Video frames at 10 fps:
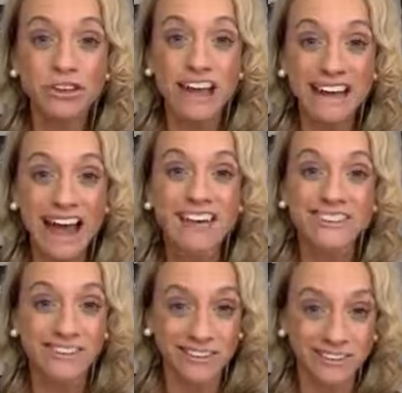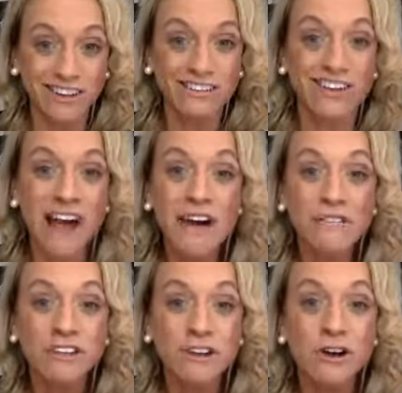and as a success and
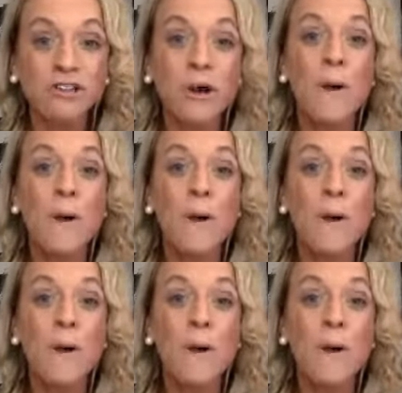confidence coach,